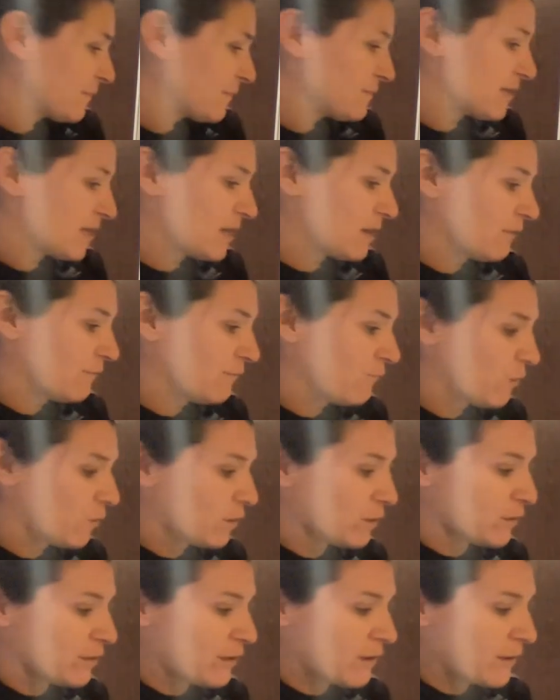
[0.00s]
times 10 to the
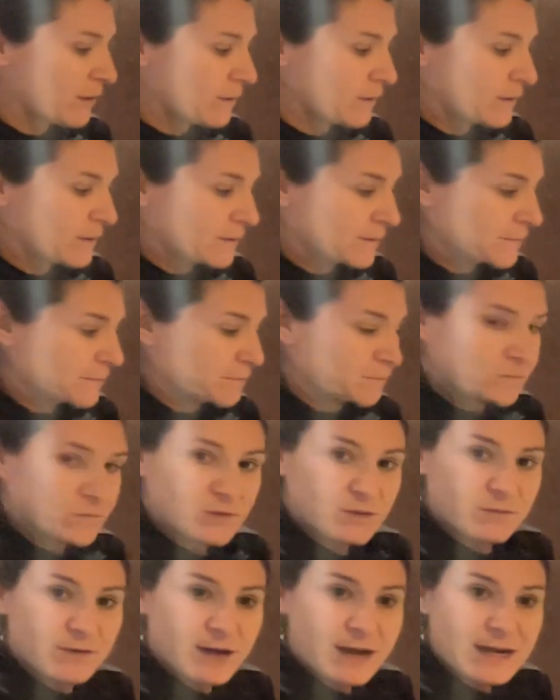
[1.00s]
4th
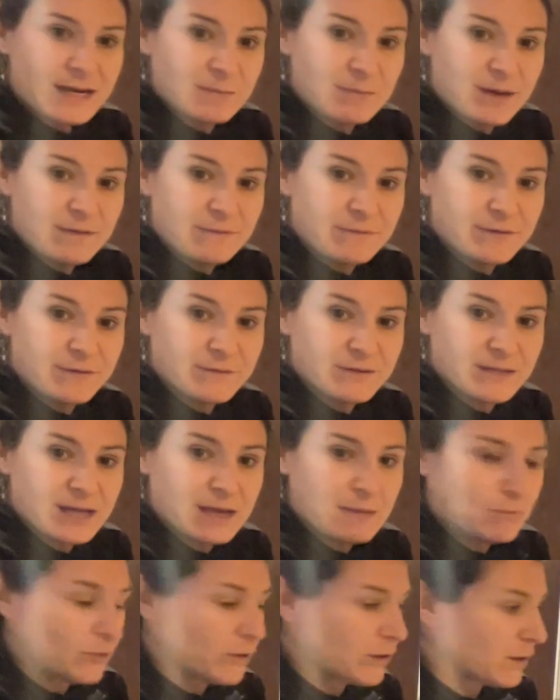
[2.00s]
divided by
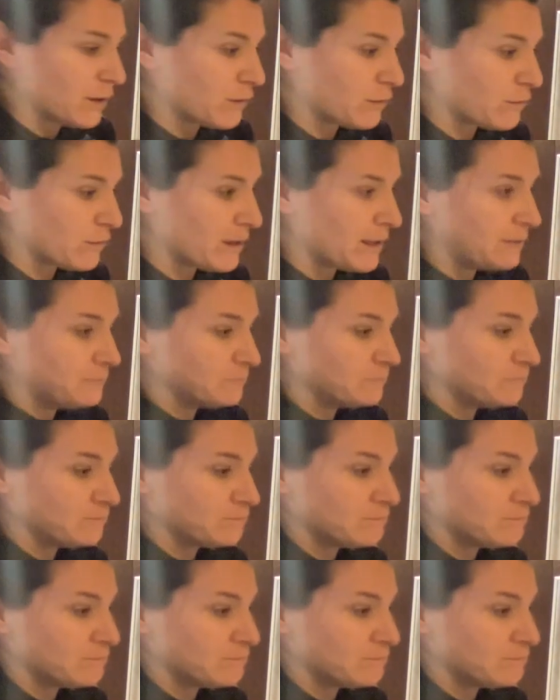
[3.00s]
58.3